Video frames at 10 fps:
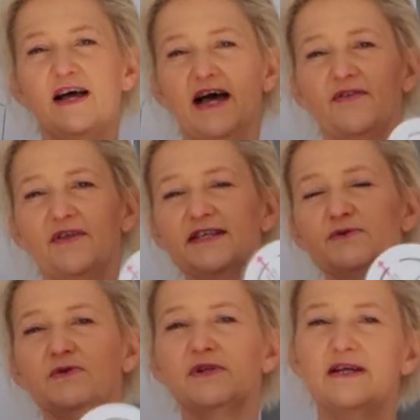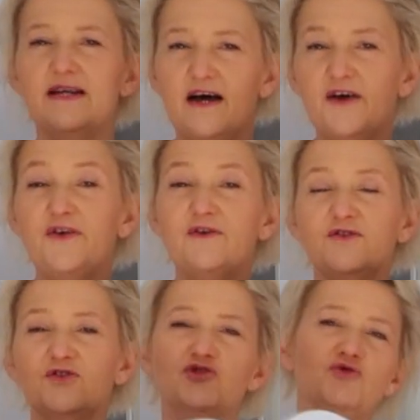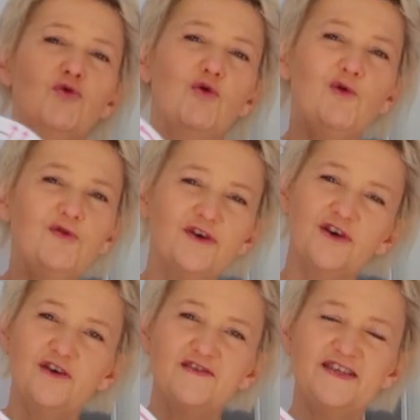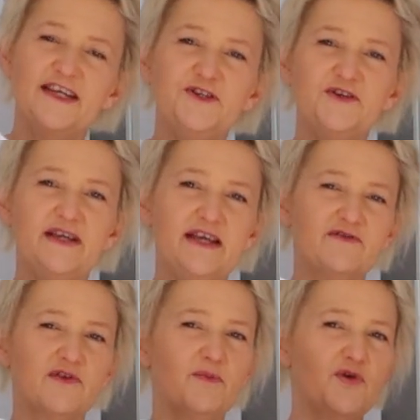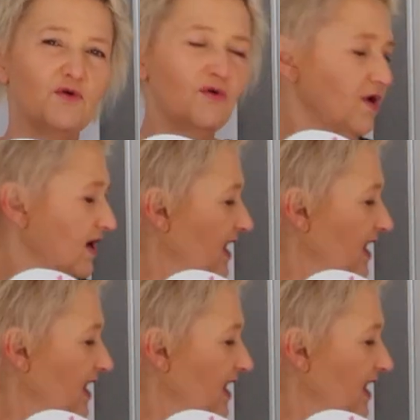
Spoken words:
and this will allow you to draw all the curves that you need, from your